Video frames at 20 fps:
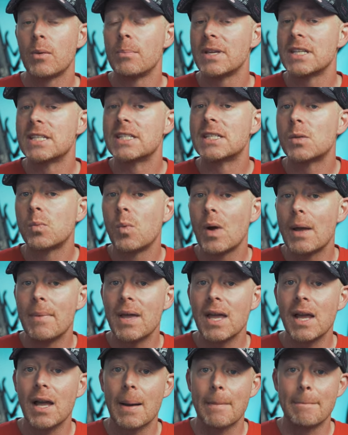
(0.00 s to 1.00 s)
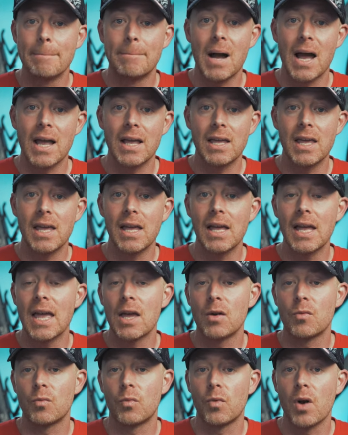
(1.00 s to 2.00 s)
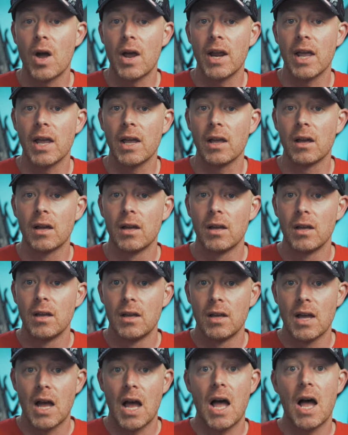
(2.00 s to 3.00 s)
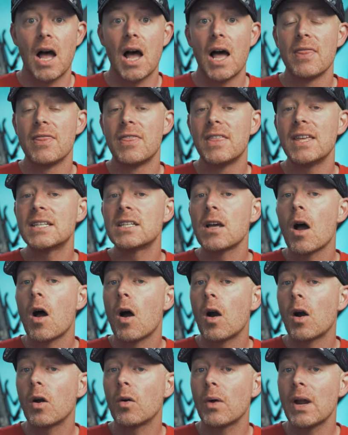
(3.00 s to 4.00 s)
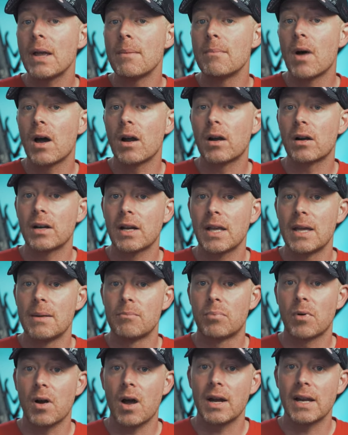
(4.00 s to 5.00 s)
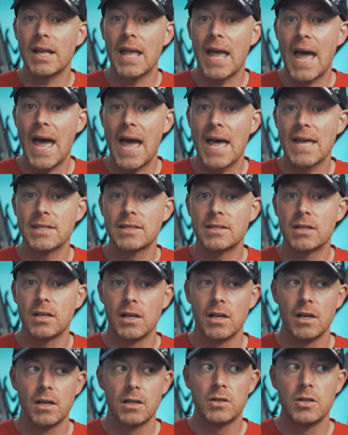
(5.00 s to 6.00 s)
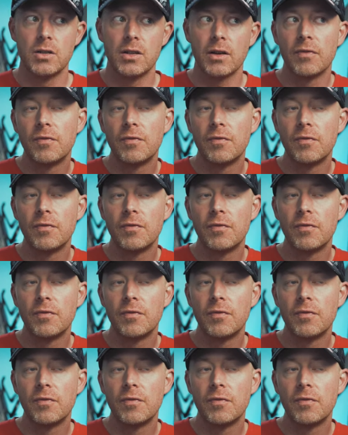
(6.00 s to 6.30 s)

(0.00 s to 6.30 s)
would be swimming, biking, and running. This heart rate monitor can broadcast to the